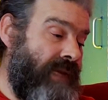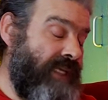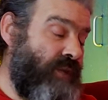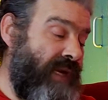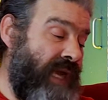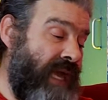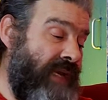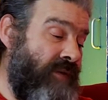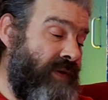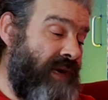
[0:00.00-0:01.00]
That's when Ed
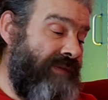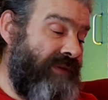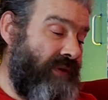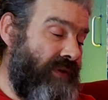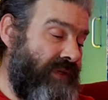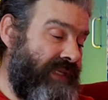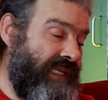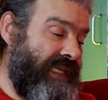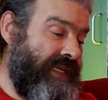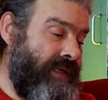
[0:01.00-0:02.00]
arrives on the
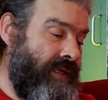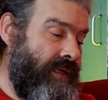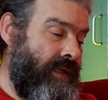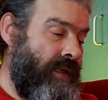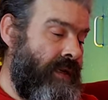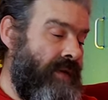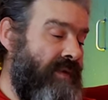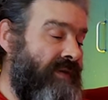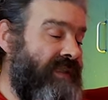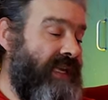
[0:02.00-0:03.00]
scene. Mm-hmm.
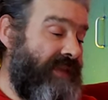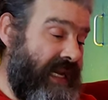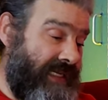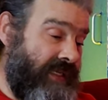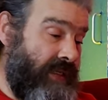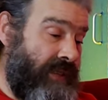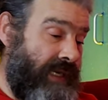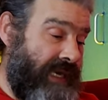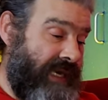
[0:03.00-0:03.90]
Obviously, that's not going to